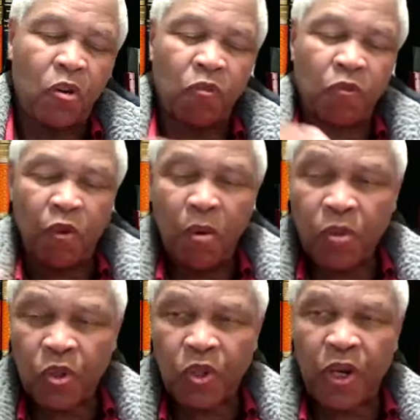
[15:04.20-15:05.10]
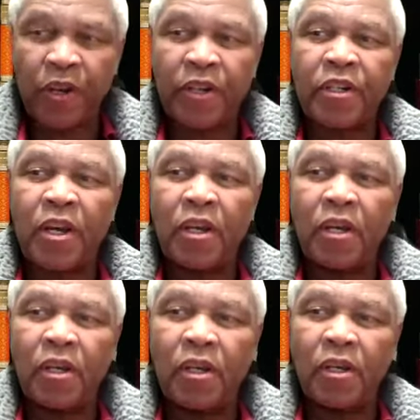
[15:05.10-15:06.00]
conforms his character
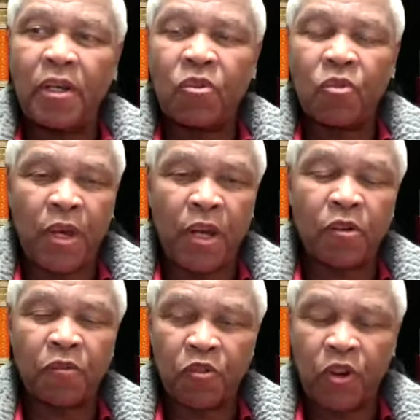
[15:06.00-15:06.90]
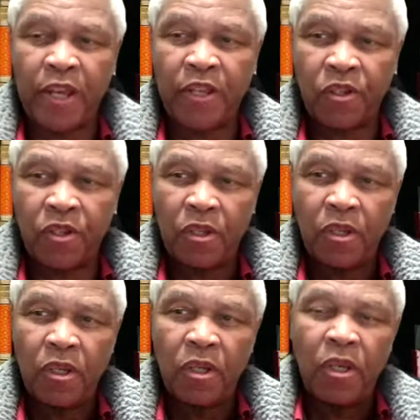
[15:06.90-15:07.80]
to that of Christ,
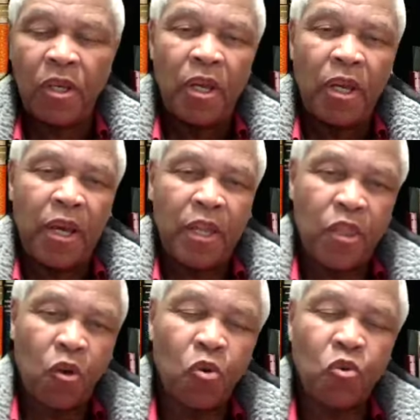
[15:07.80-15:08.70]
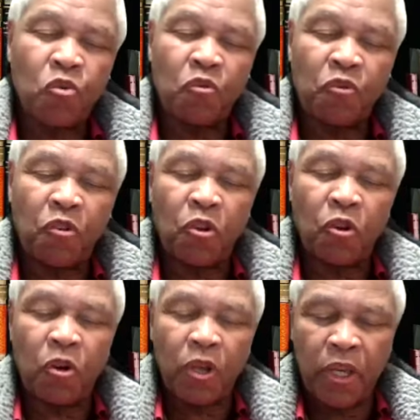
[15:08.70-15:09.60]
and those who
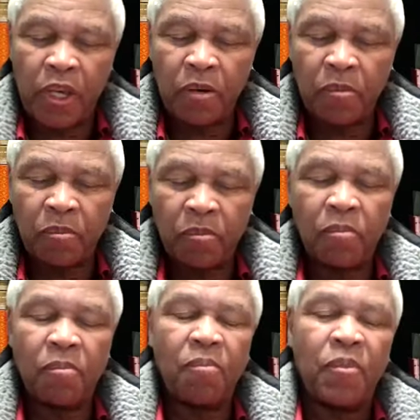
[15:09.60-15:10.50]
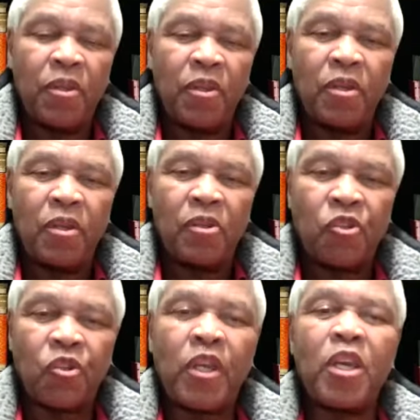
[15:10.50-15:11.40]
follow him
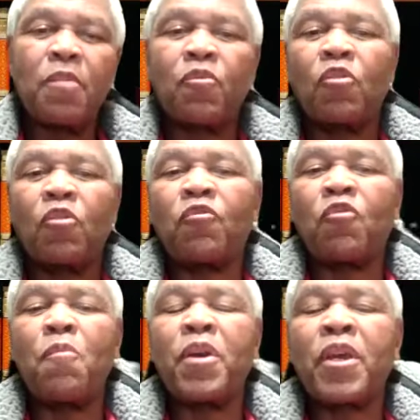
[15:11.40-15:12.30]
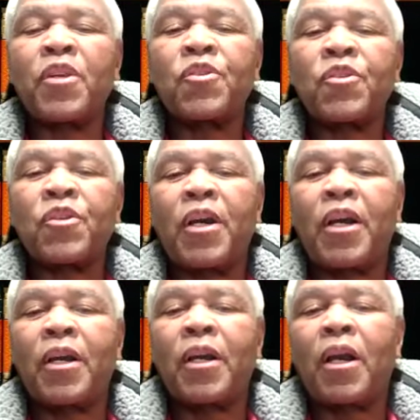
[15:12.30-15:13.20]
see him conforming his
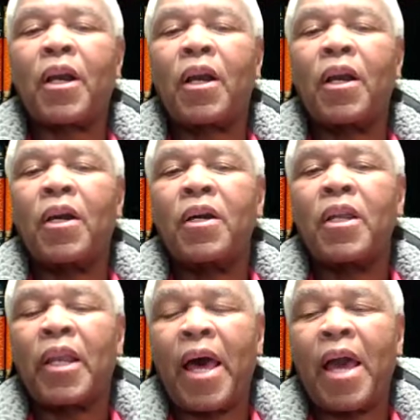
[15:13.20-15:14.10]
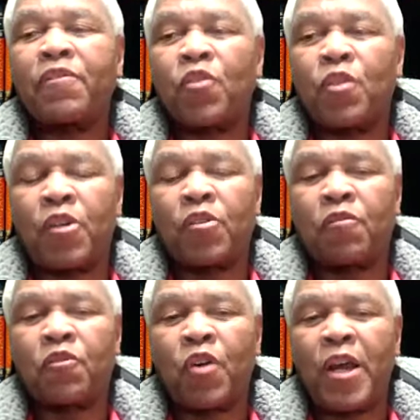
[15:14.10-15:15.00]
life to that
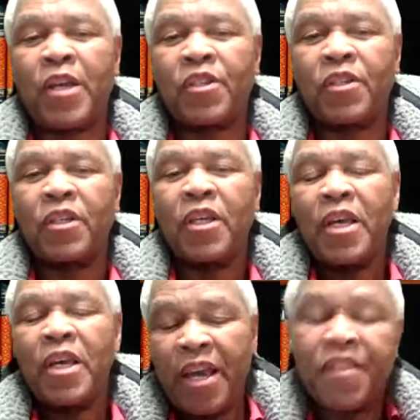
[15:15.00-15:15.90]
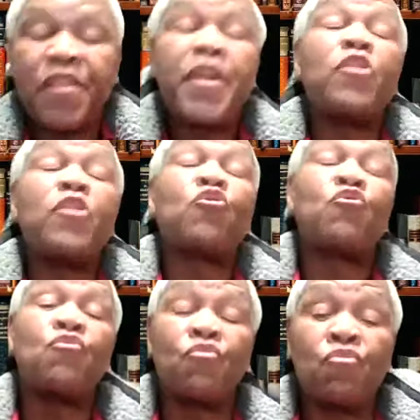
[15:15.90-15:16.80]
of Christ, and they
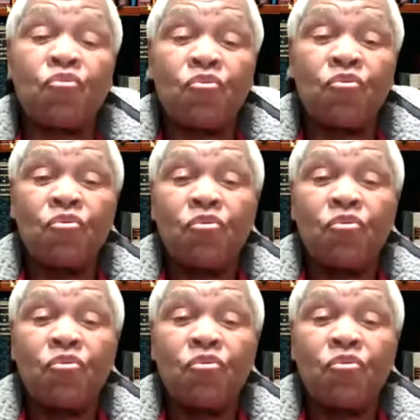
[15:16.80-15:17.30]
too